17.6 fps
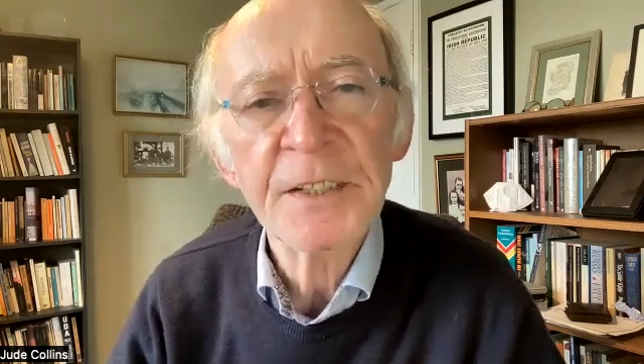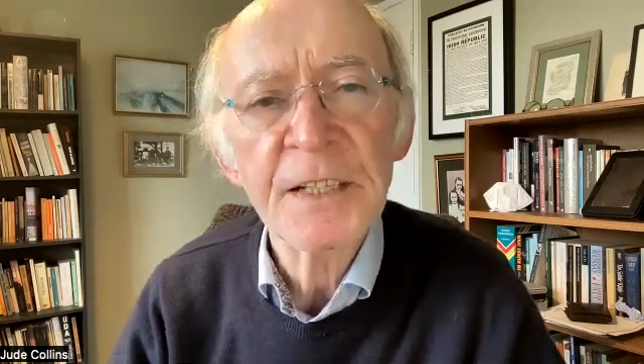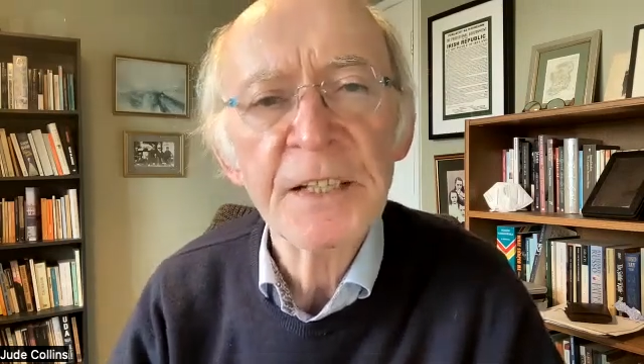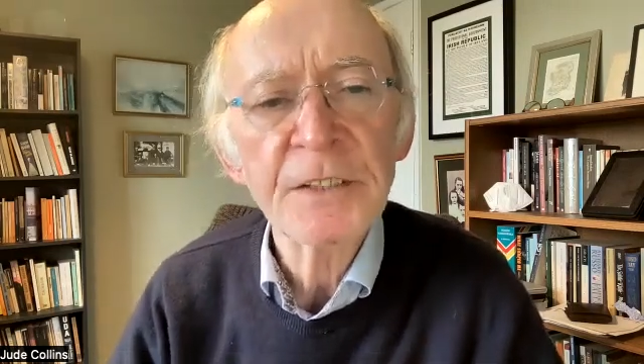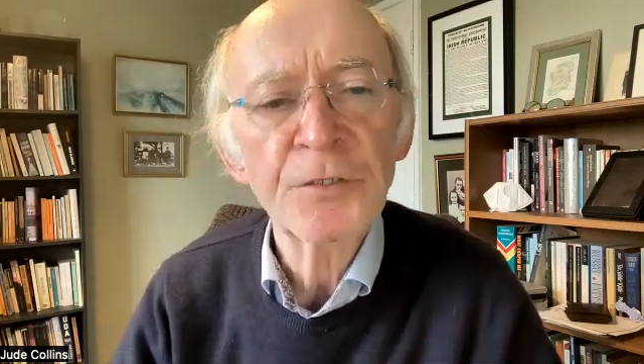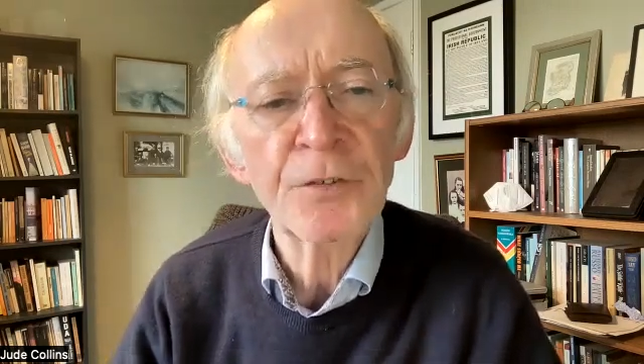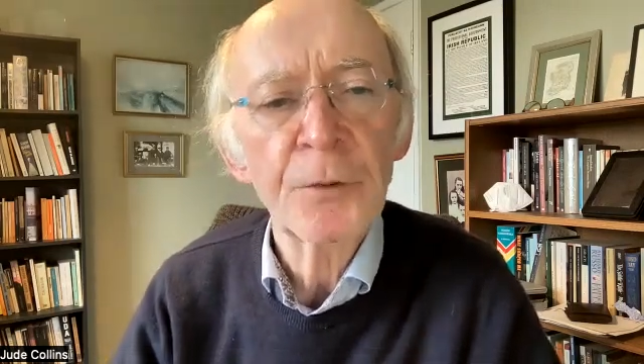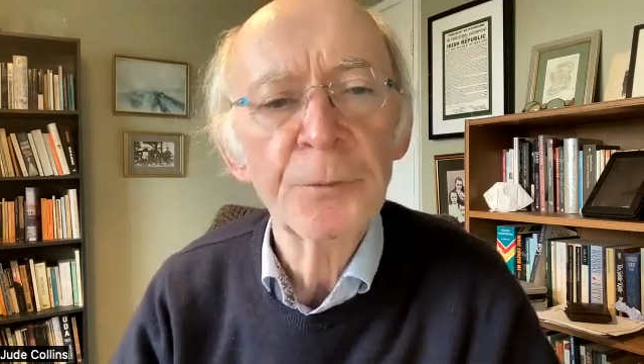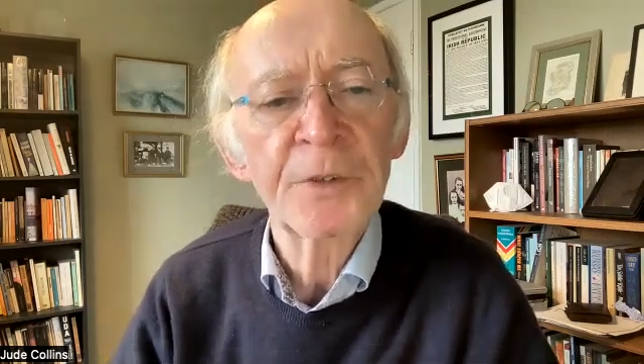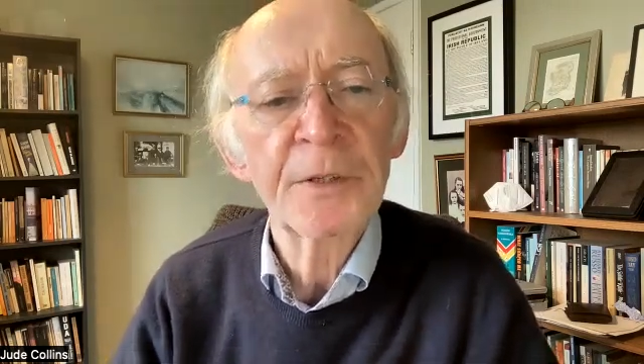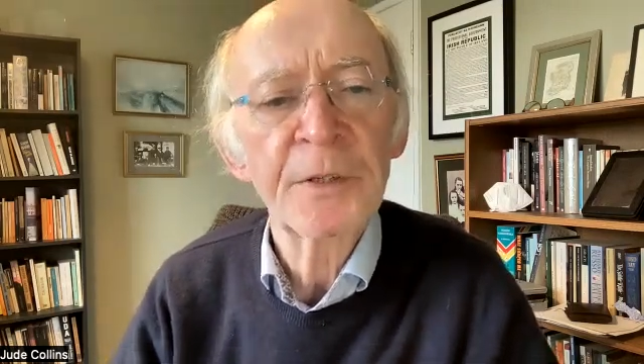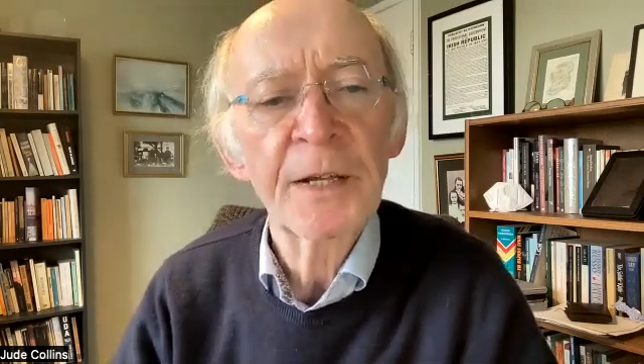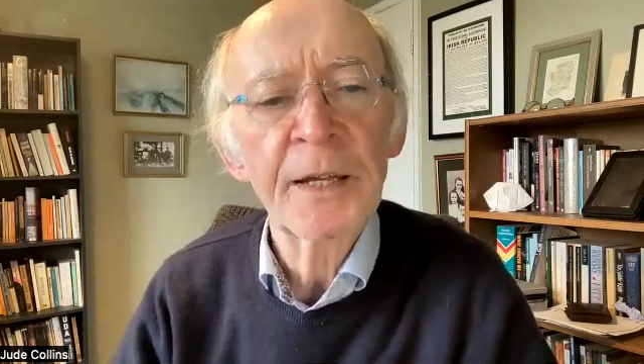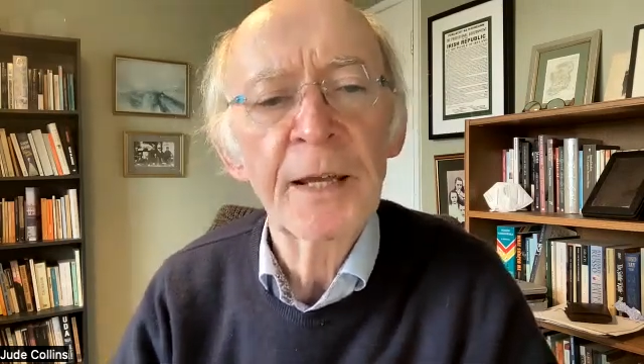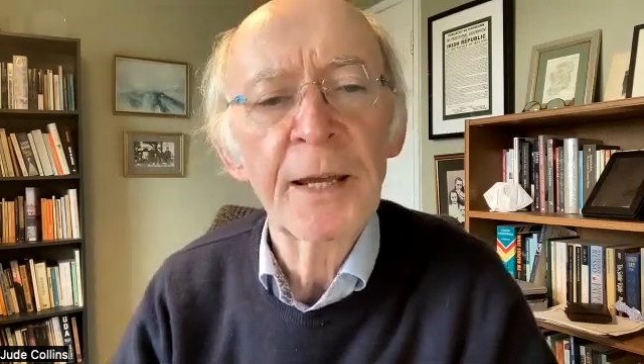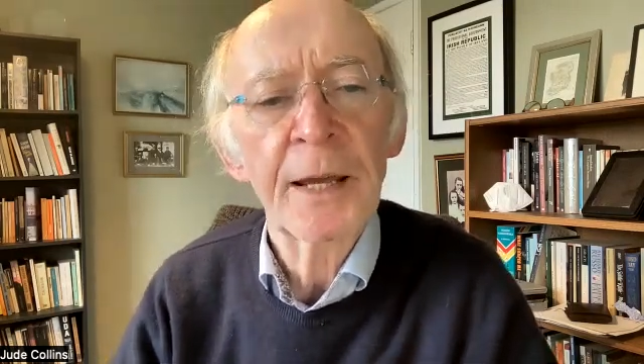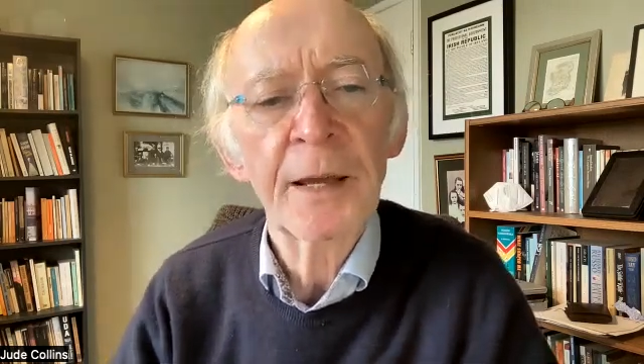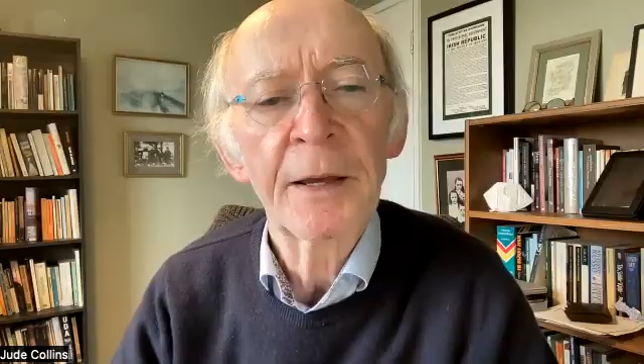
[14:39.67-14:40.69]
days from
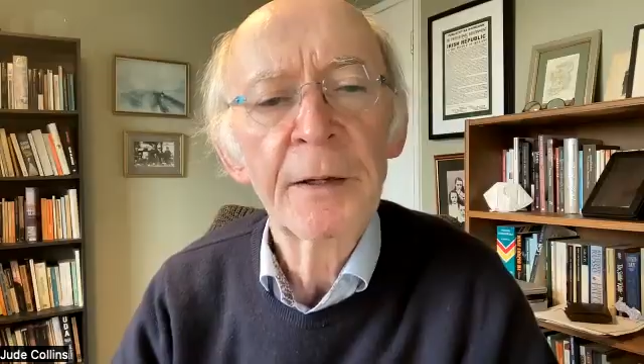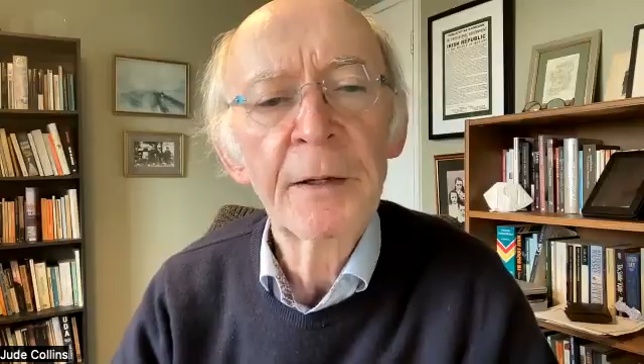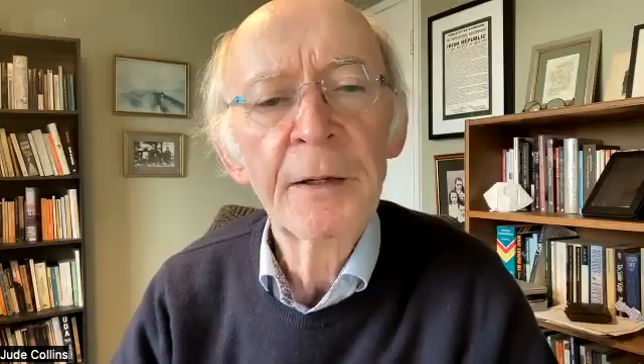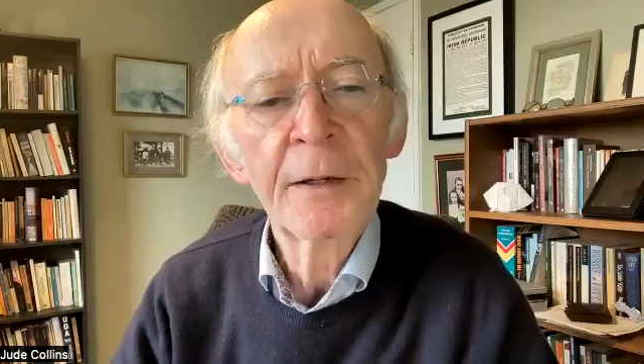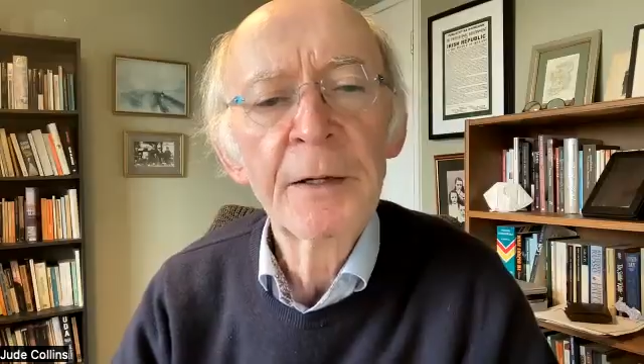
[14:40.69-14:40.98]
today.